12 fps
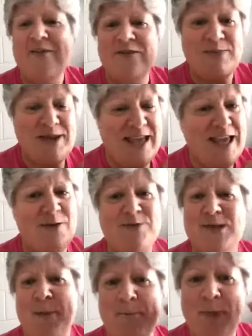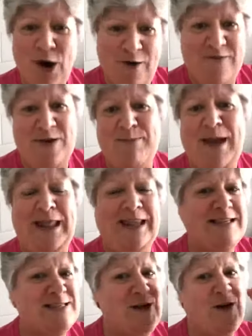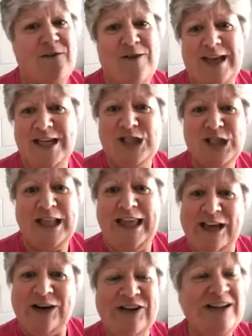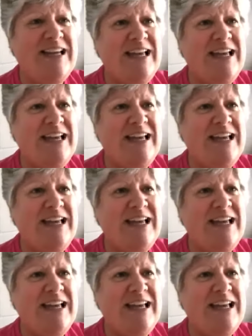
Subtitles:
For me, it was a perfect balance of each layer